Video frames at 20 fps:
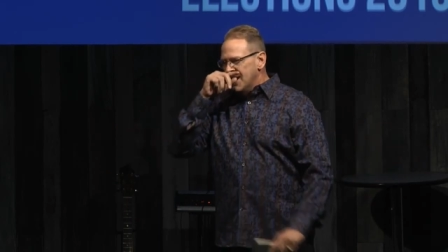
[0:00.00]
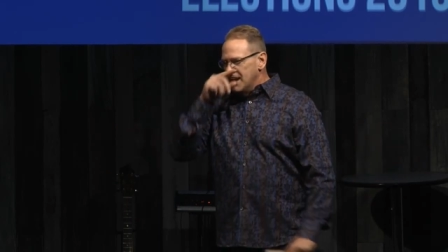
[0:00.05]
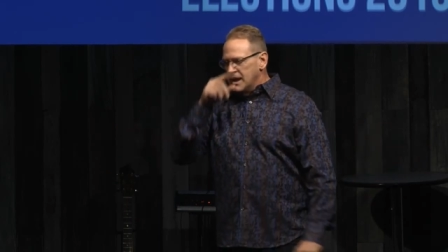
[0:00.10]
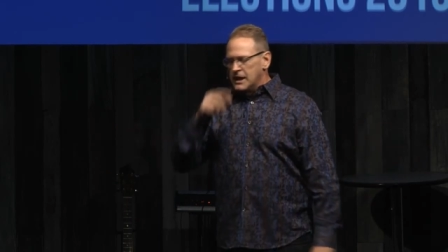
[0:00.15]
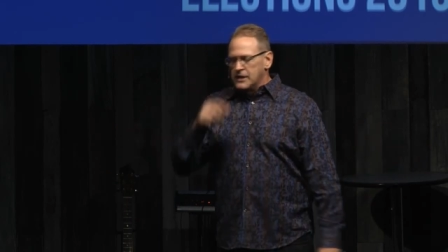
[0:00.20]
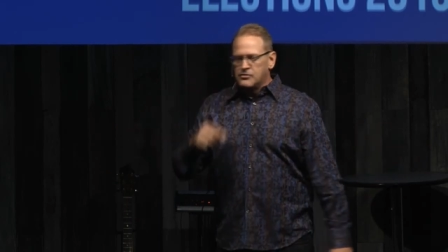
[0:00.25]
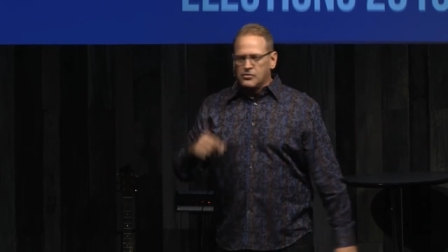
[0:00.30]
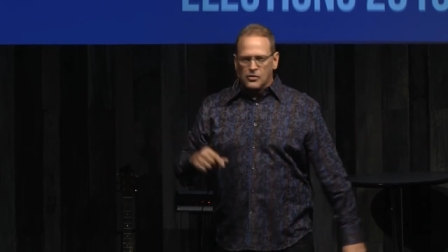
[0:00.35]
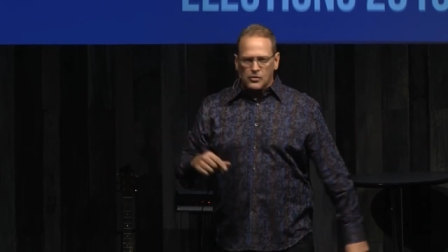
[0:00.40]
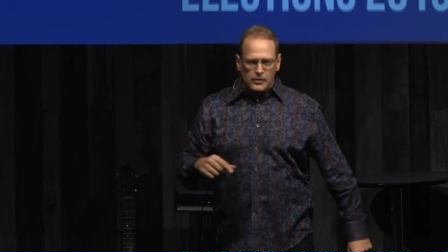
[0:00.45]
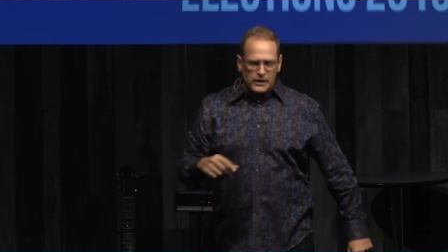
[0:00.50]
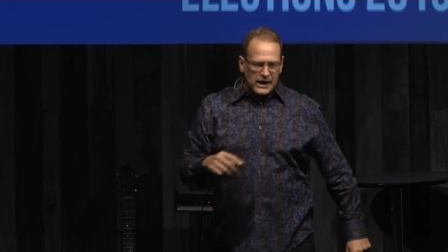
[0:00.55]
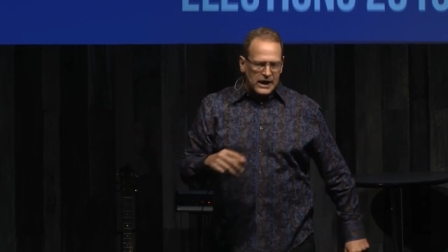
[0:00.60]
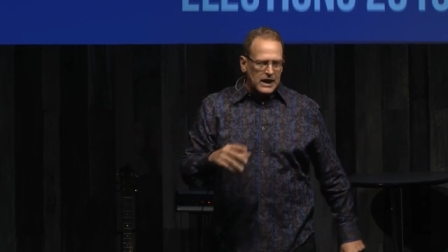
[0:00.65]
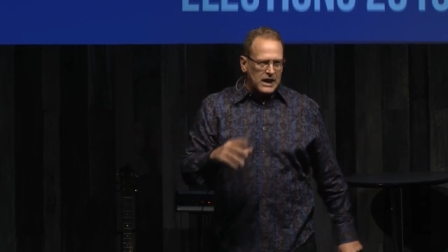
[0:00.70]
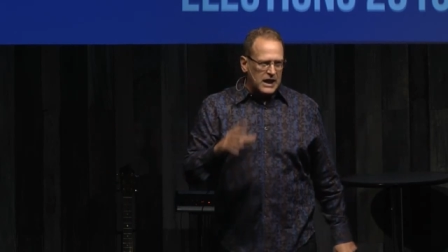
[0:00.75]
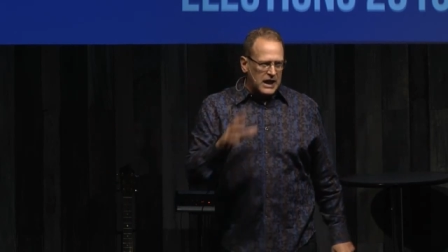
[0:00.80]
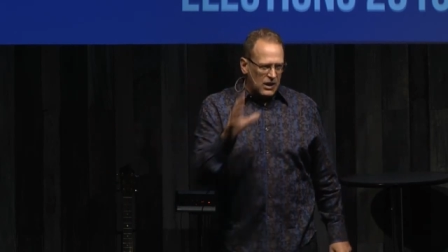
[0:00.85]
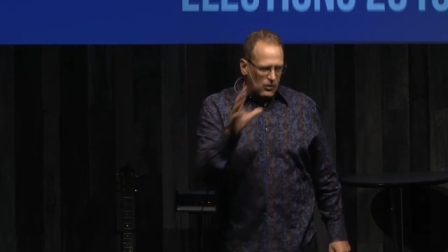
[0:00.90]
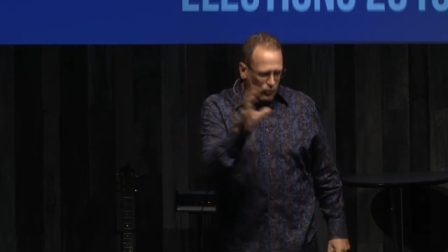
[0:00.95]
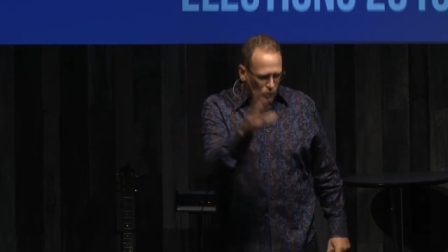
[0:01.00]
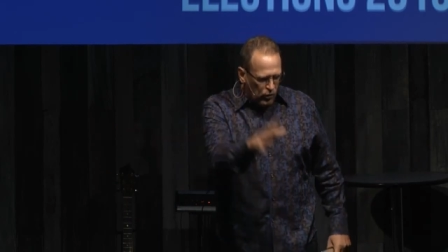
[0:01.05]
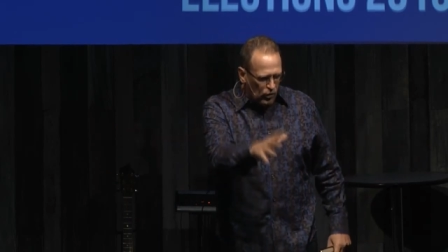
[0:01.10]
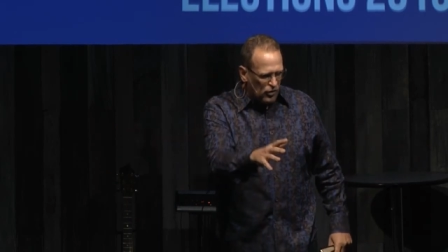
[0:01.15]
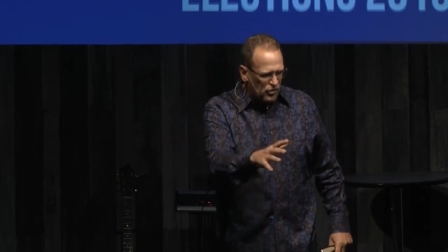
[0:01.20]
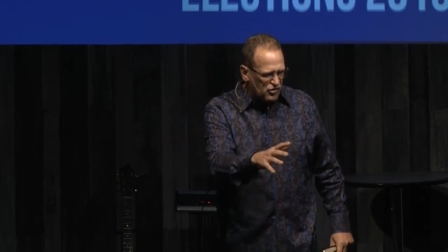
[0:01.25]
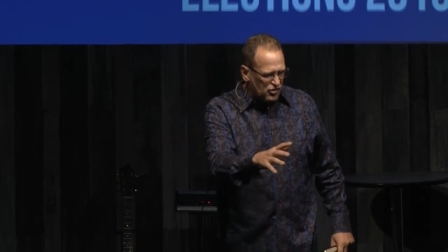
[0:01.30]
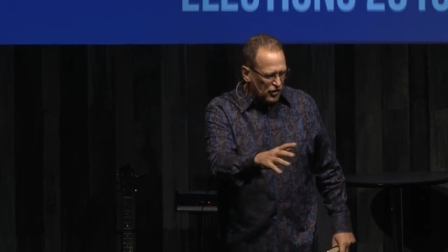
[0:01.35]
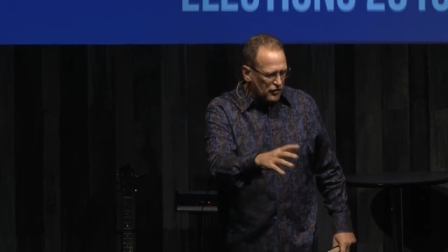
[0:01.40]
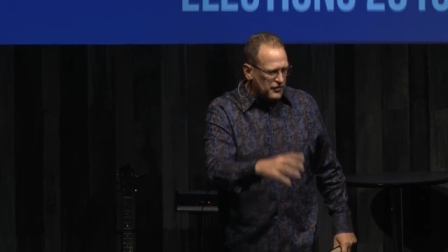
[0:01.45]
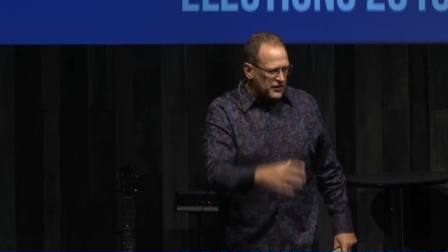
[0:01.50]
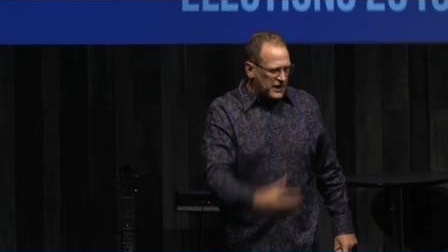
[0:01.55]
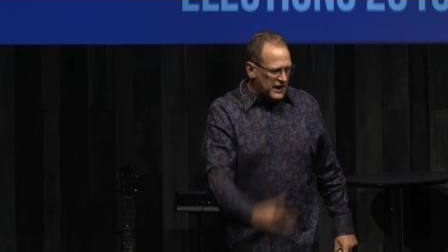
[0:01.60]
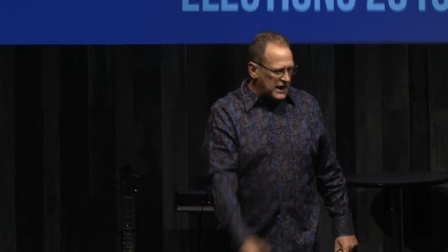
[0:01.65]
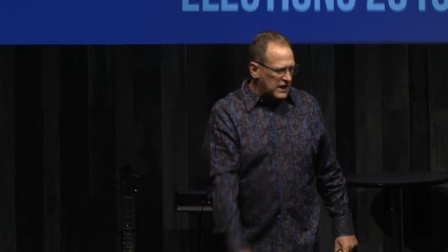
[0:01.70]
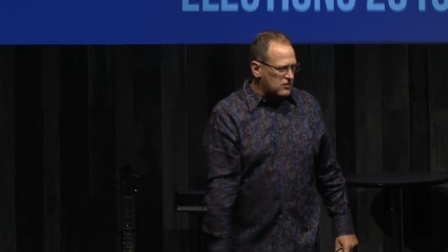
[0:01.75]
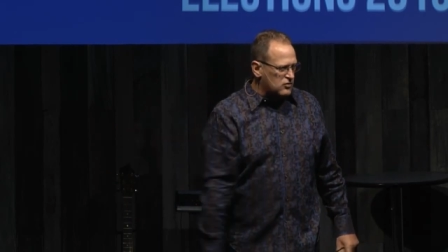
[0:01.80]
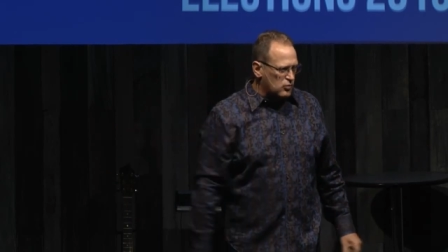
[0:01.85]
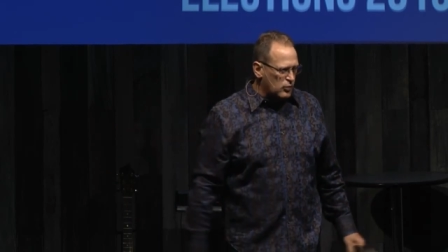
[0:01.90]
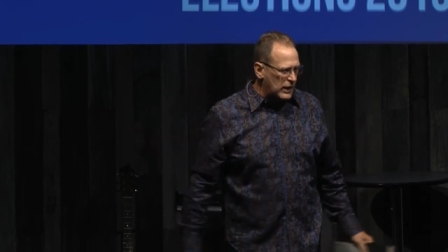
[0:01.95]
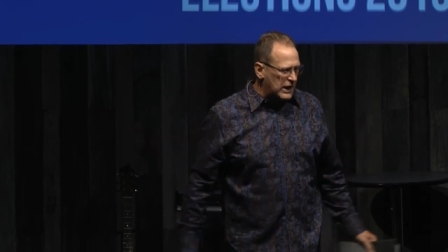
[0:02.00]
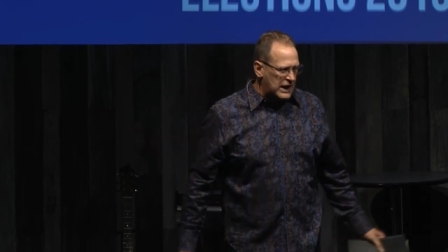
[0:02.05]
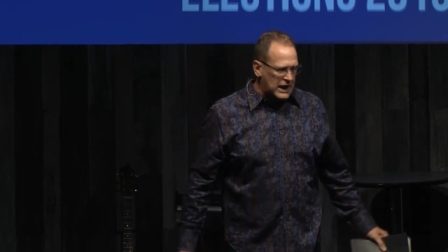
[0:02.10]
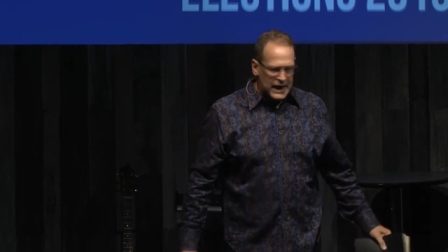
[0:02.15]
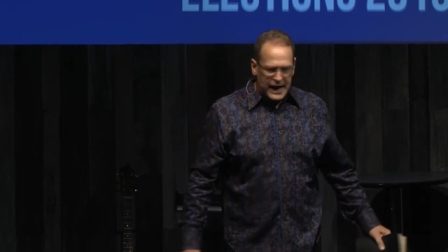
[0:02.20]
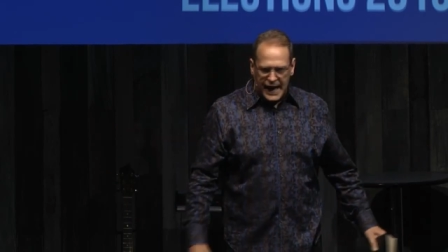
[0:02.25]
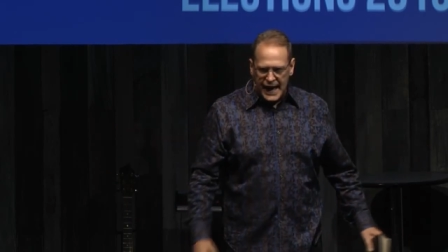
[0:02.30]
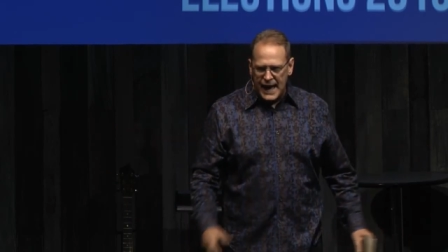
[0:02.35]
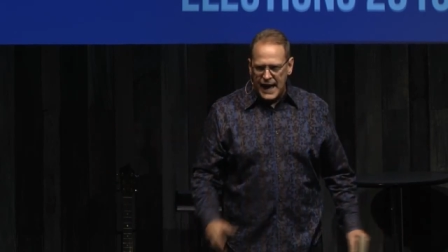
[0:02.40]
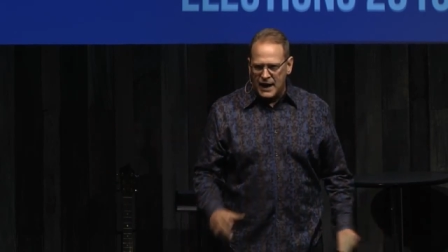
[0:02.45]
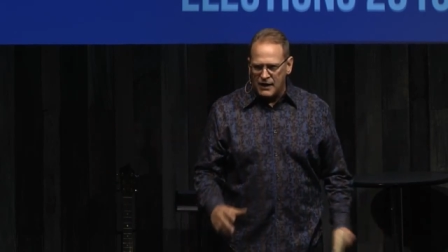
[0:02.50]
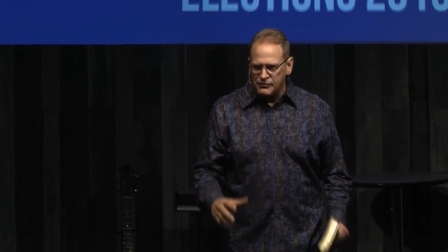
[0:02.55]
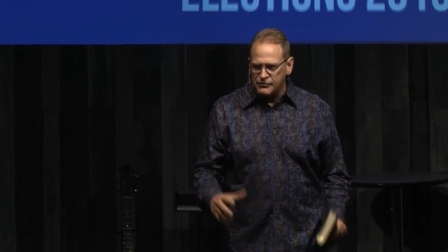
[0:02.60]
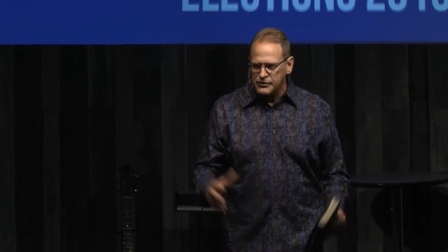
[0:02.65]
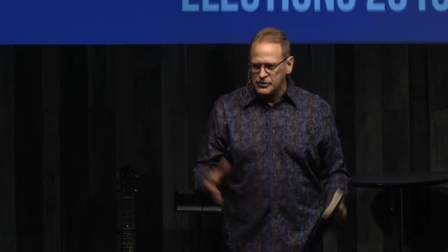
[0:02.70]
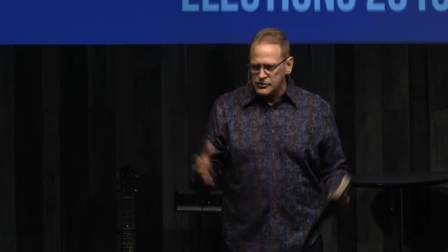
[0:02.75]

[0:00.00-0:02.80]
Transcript: it's only going to get worse over the next week and a half.